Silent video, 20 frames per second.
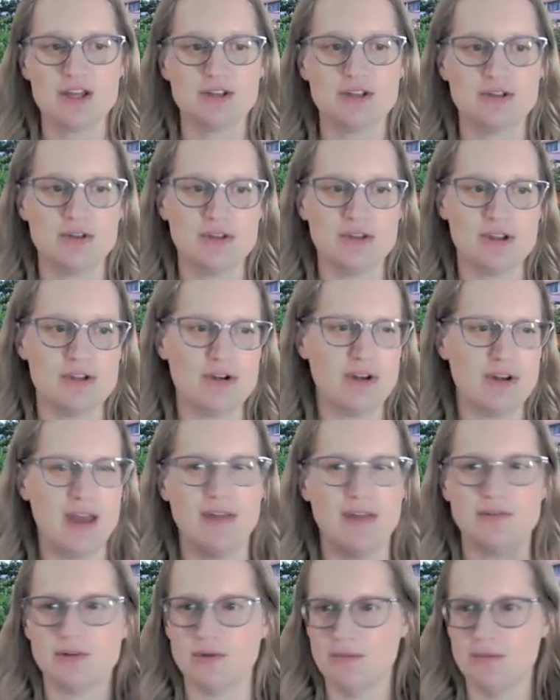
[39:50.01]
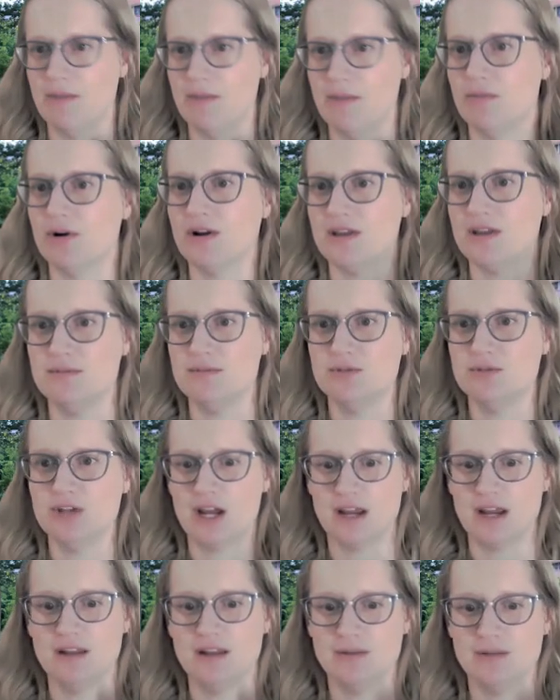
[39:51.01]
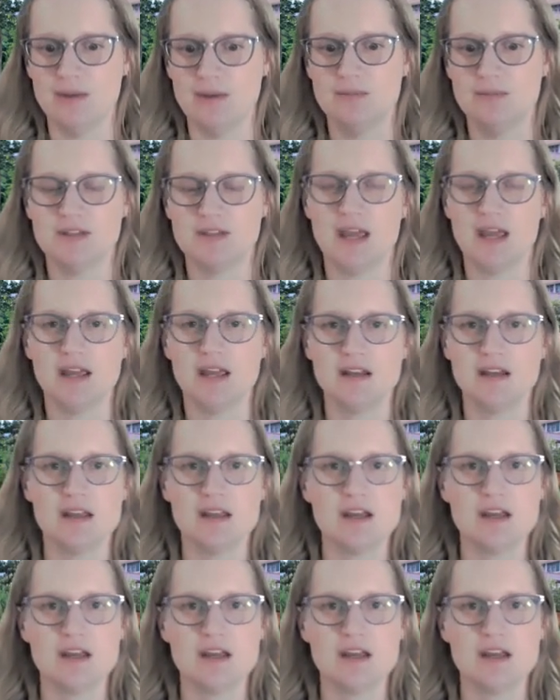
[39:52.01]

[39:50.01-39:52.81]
so that you don't have to remember to keep checking the website.